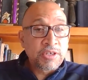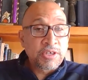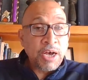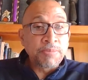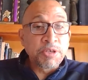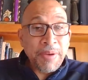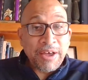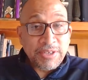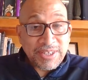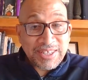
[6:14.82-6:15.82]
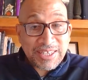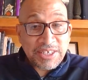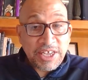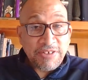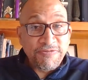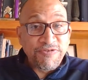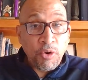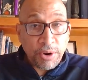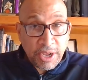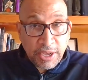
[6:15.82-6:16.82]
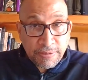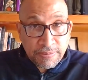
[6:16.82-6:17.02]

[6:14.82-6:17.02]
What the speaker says: comes about in 1640.